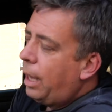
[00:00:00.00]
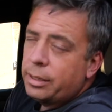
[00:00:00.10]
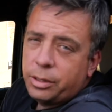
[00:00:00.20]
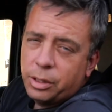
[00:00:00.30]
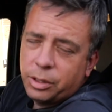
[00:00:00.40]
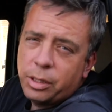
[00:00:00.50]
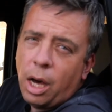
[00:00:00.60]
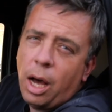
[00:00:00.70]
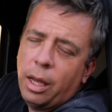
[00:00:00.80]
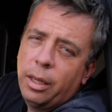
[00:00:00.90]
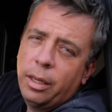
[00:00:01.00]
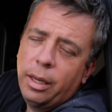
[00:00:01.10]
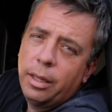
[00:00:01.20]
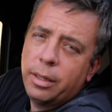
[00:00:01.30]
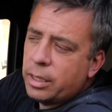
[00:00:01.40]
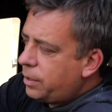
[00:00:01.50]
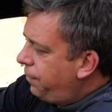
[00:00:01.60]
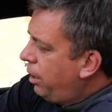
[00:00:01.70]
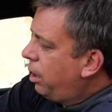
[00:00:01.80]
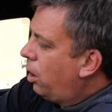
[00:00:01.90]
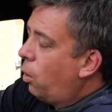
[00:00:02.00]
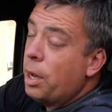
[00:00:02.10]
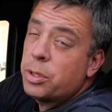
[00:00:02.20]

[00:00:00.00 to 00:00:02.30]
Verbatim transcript: as you saw in this video.